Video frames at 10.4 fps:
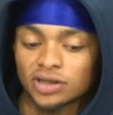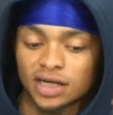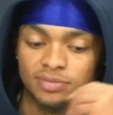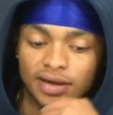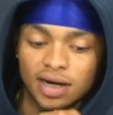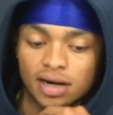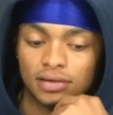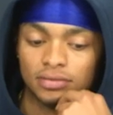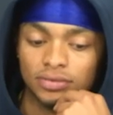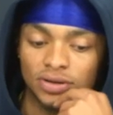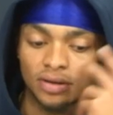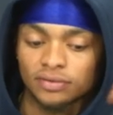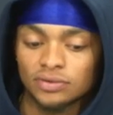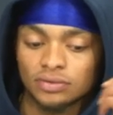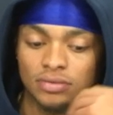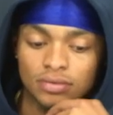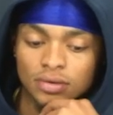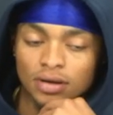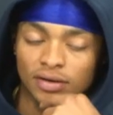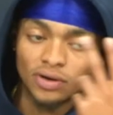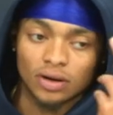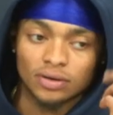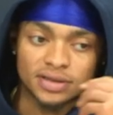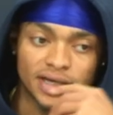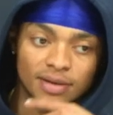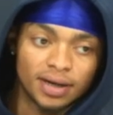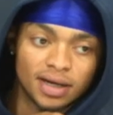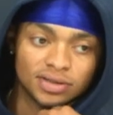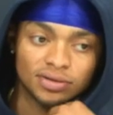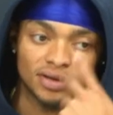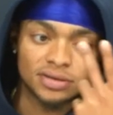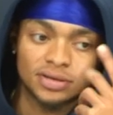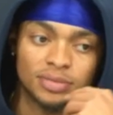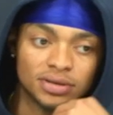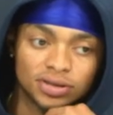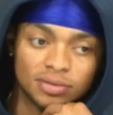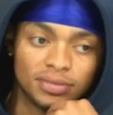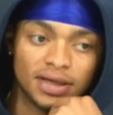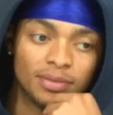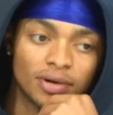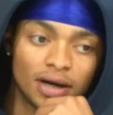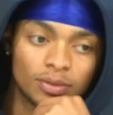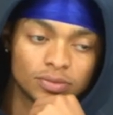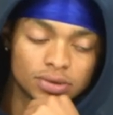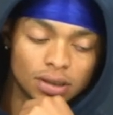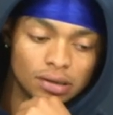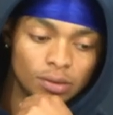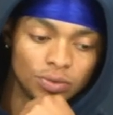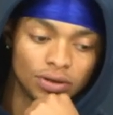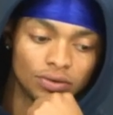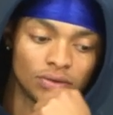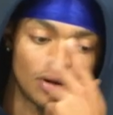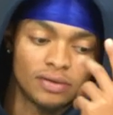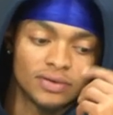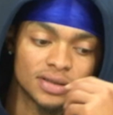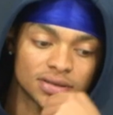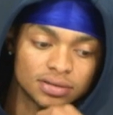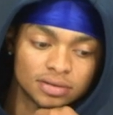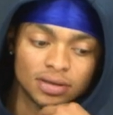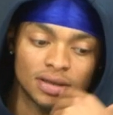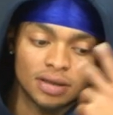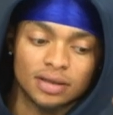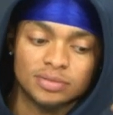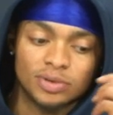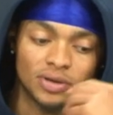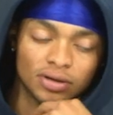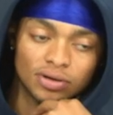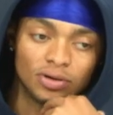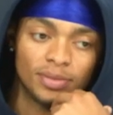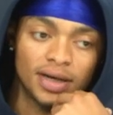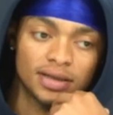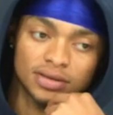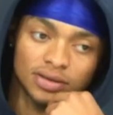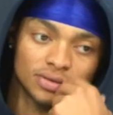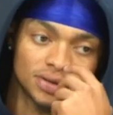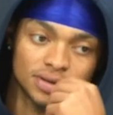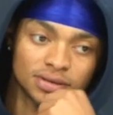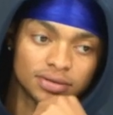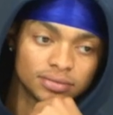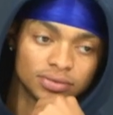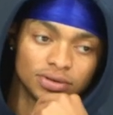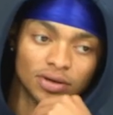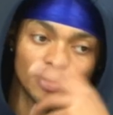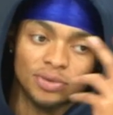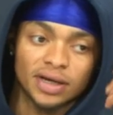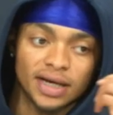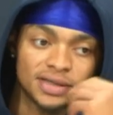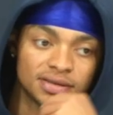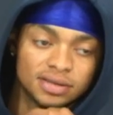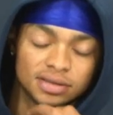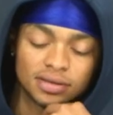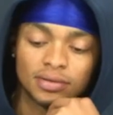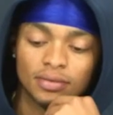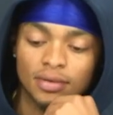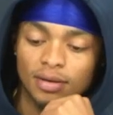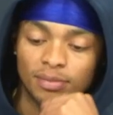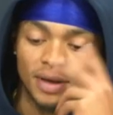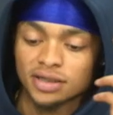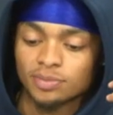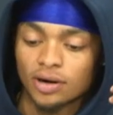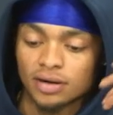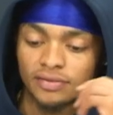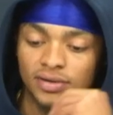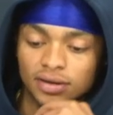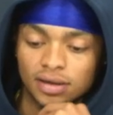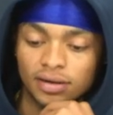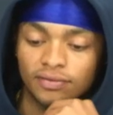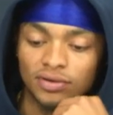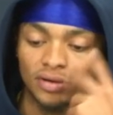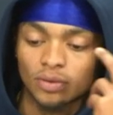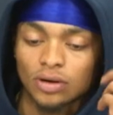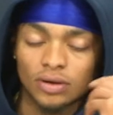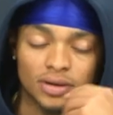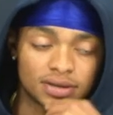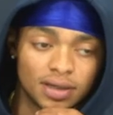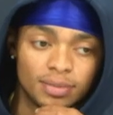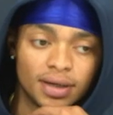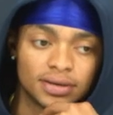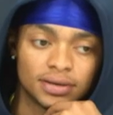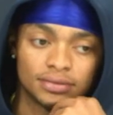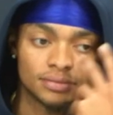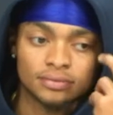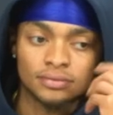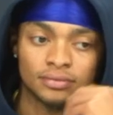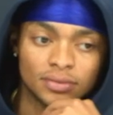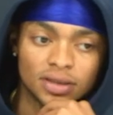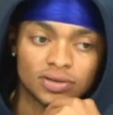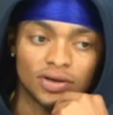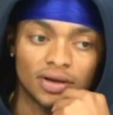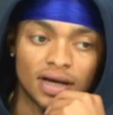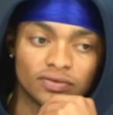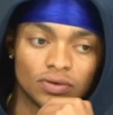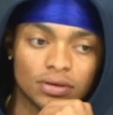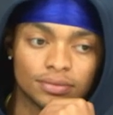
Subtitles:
transparent. And, you know, if you're all on the same page, you know, there shouldn't be any problems. You know, all of us in this building are grown men. So it's just, you know, communication is the biggest part of it. And if, you know, we're all on the same page, then that's all you can ask for.